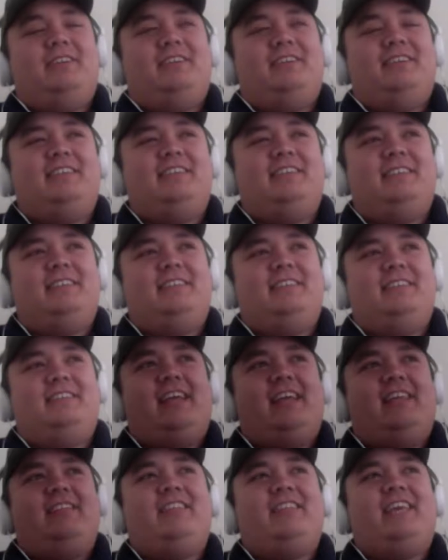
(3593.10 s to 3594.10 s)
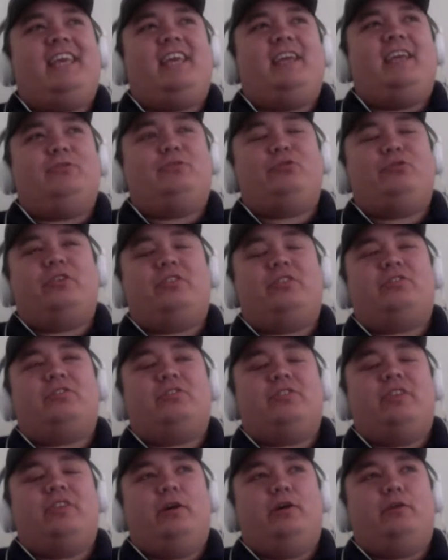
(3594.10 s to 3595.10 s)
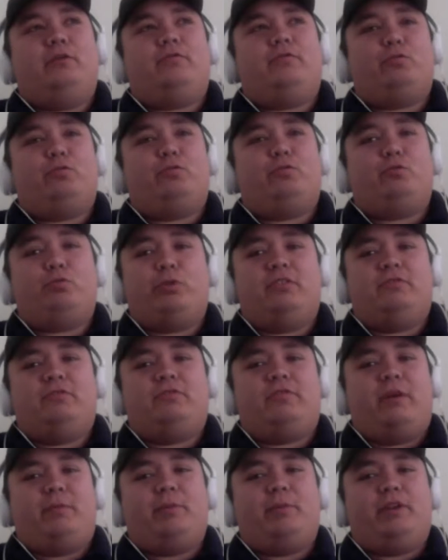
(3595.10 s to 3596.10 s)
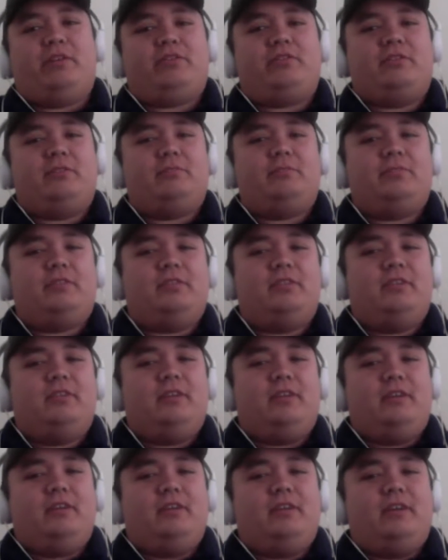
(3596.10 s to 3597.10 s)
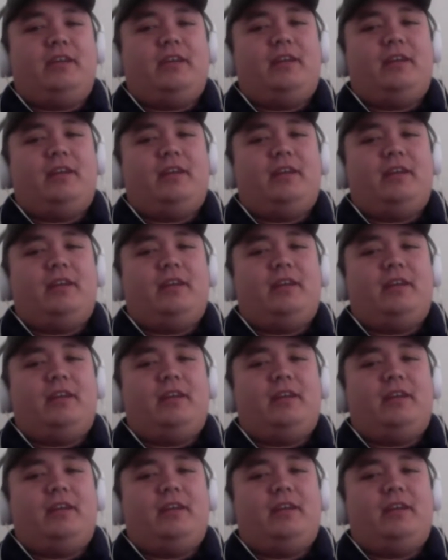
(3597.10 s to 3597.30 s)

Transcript: in the interest of real feminism, in